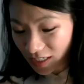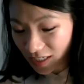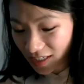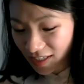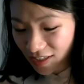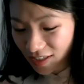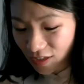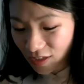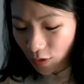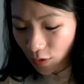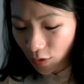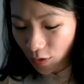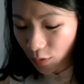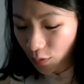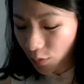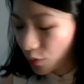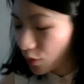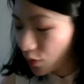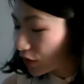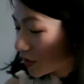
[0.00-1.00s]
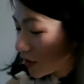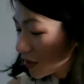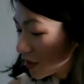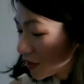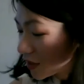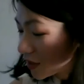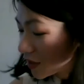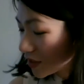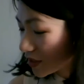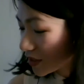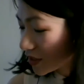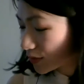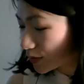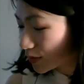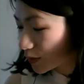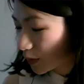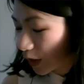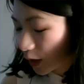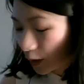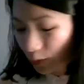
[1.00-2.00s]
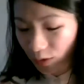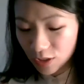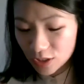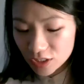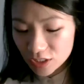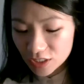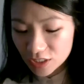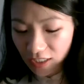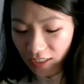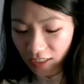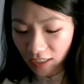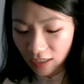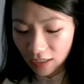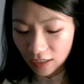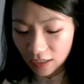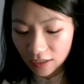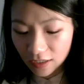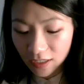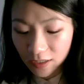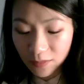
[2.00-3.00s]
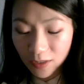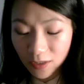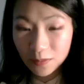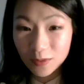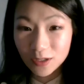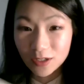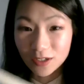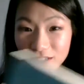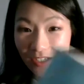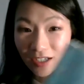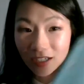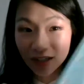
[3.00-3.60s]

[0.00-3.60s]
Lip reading: So this was published in my book,